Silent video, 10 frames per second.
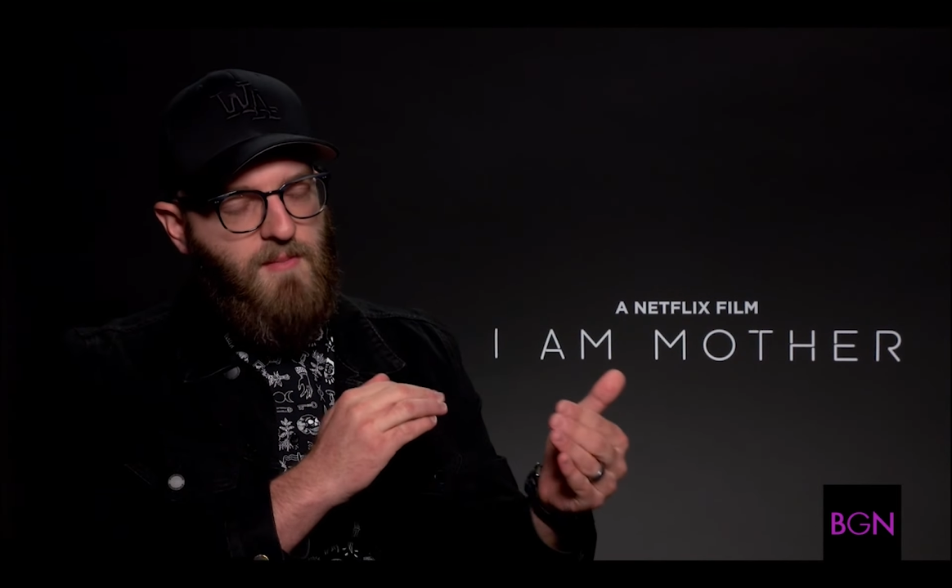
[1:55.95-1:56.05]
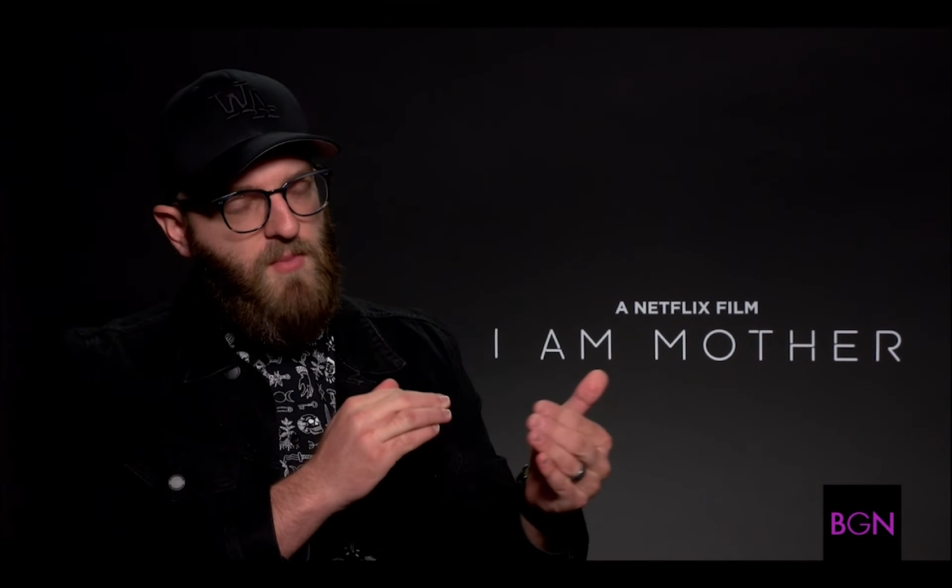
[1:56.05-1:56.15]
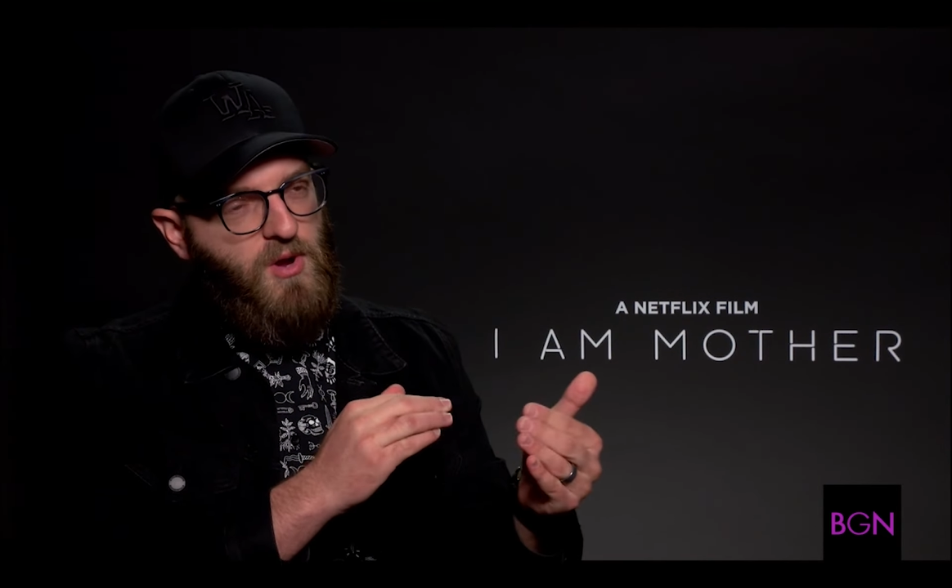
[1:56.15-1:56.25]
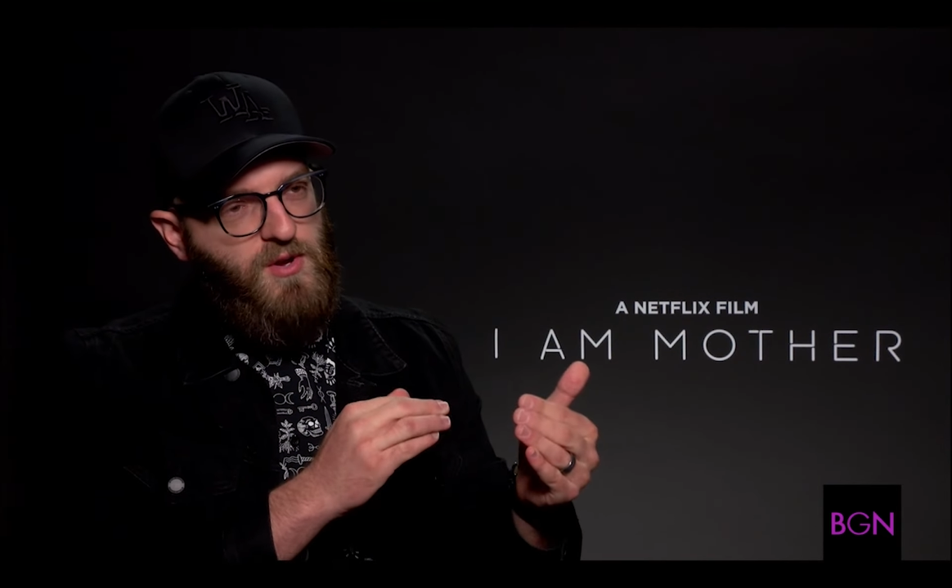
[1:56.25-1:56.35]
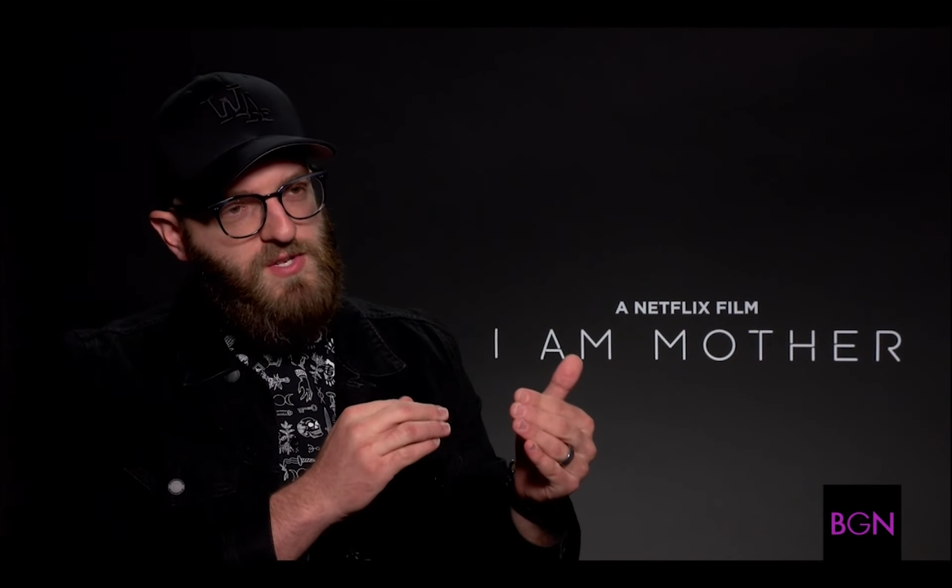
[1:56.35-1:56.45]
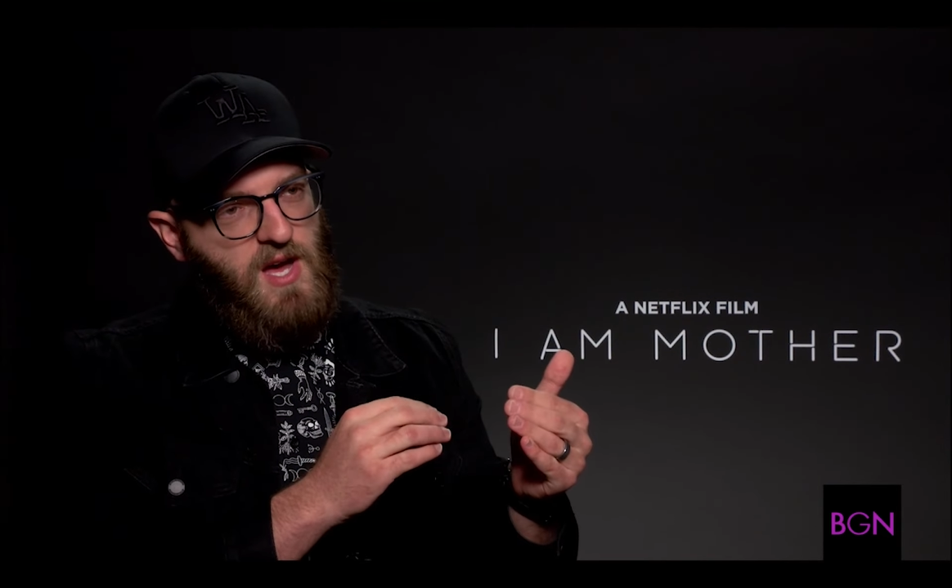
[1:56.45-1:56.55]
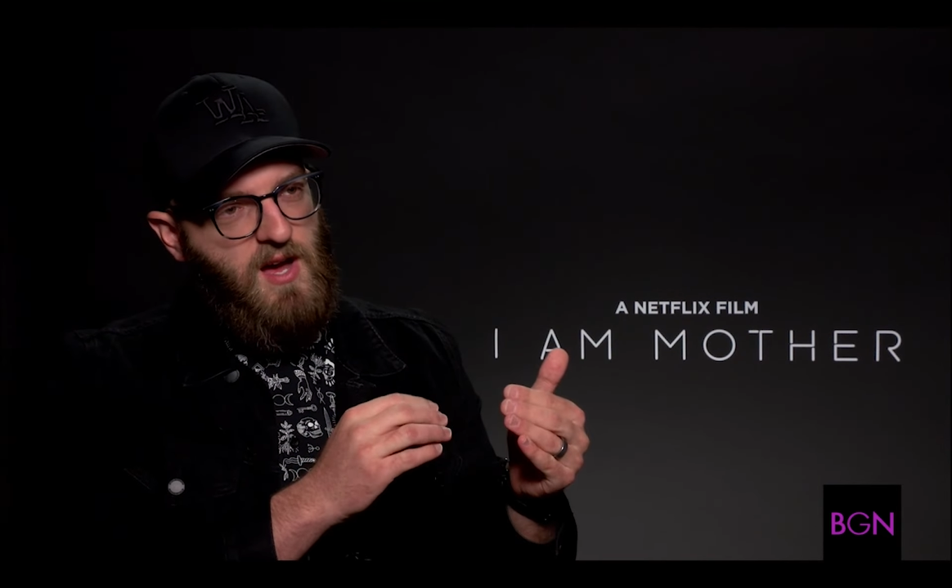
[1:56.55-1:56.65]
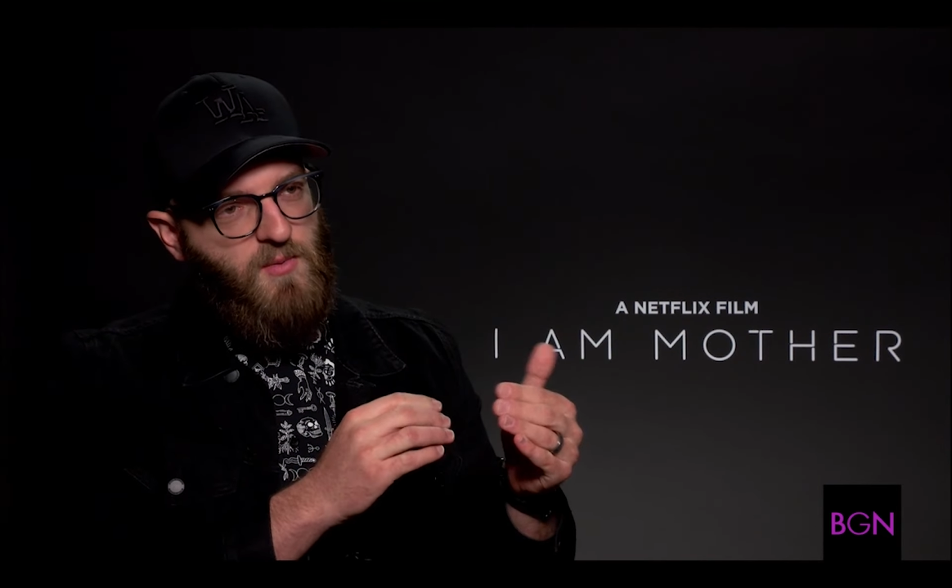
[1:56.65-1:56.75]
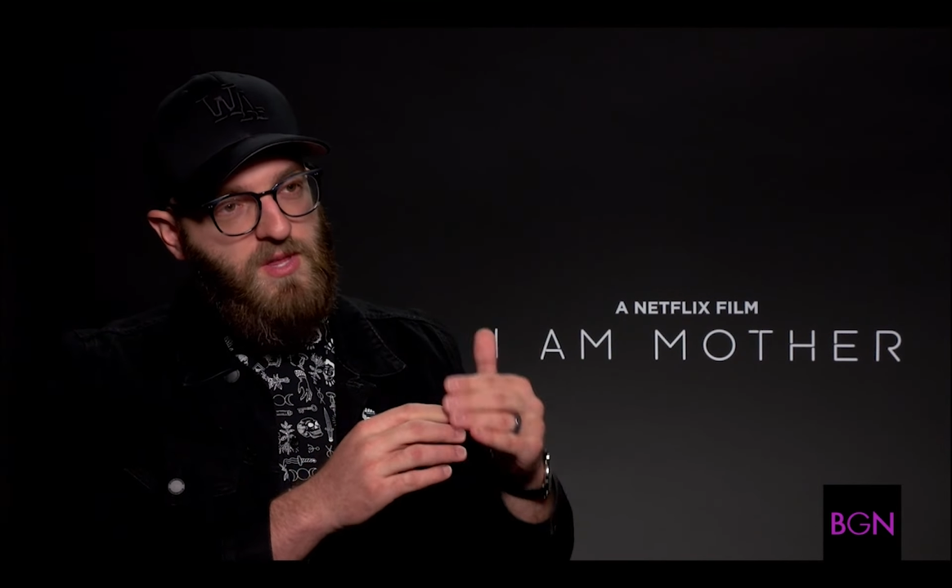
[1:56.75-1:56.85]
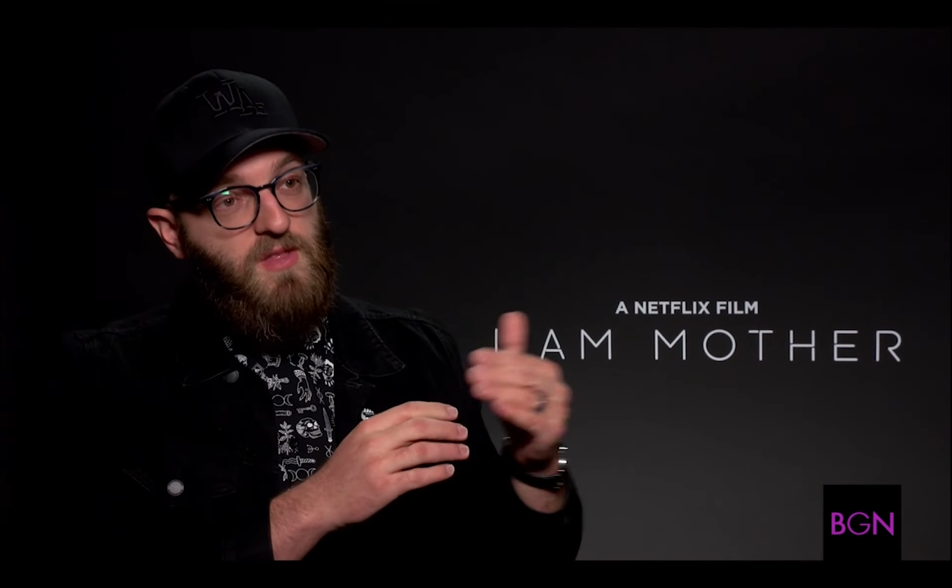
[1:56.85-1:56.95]
embryos
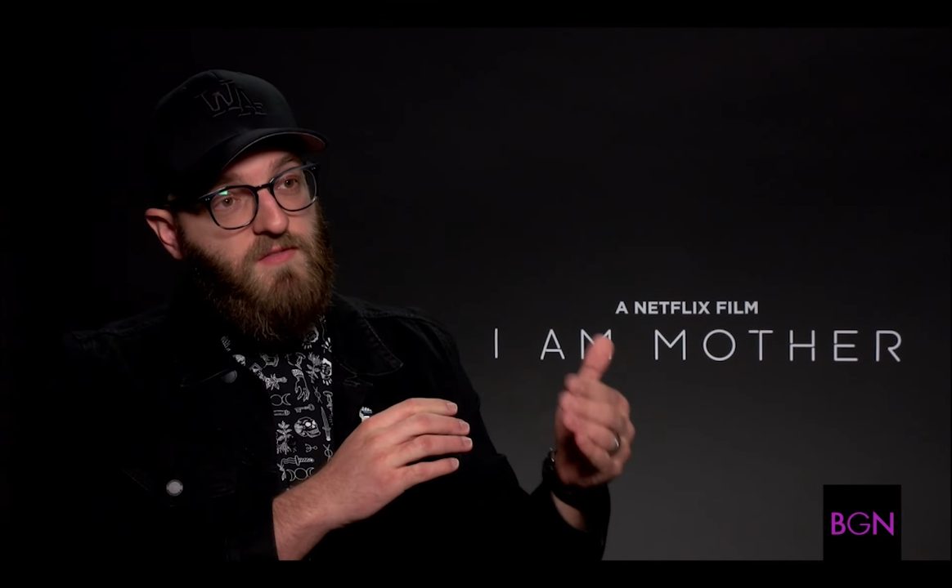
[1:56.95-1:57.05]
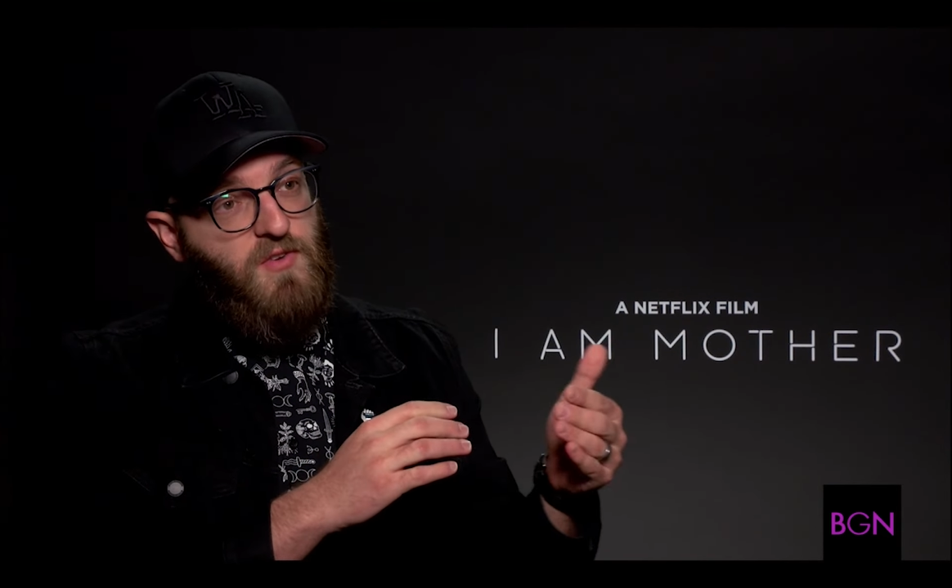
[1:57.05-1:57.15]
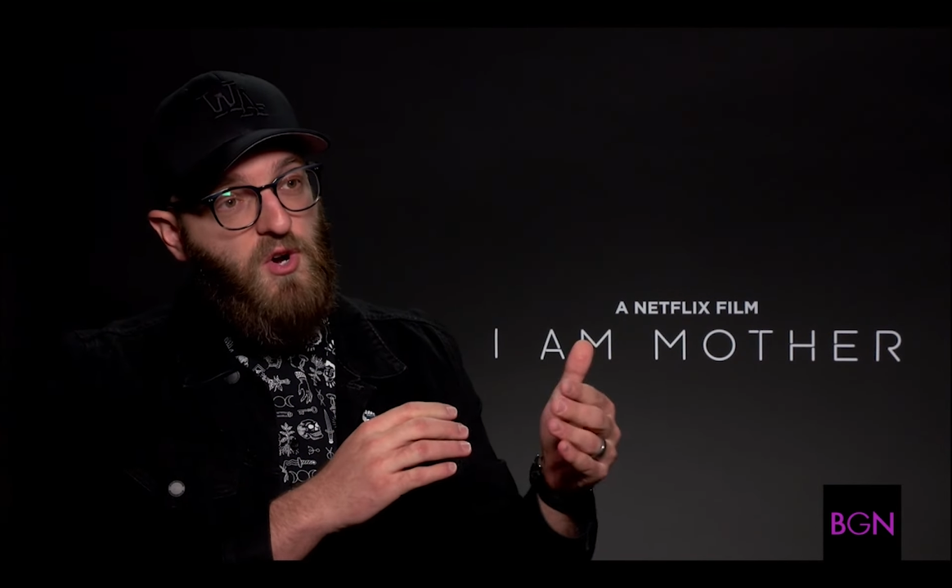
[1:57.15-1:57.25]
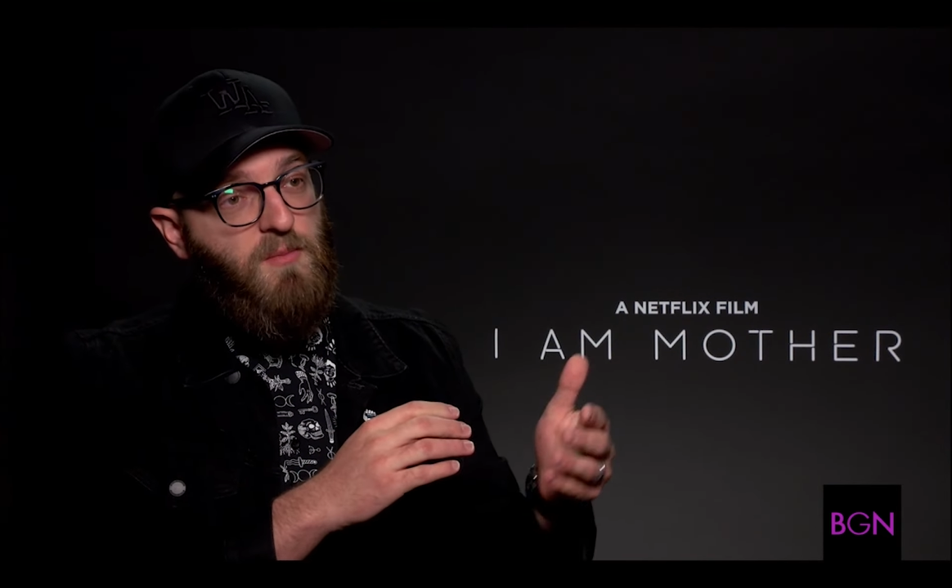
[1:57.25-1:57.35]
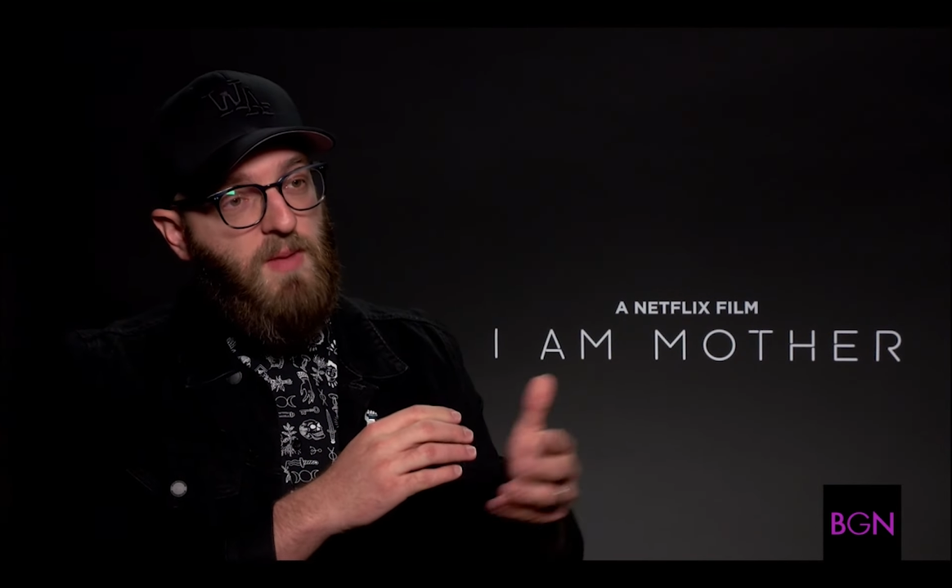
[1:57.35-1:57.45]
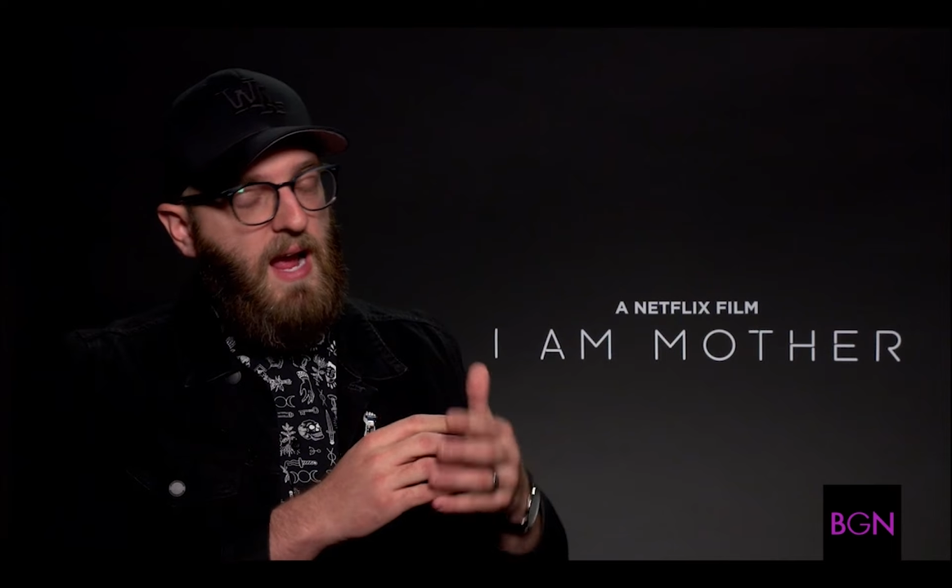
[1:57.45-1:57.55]
are within the film.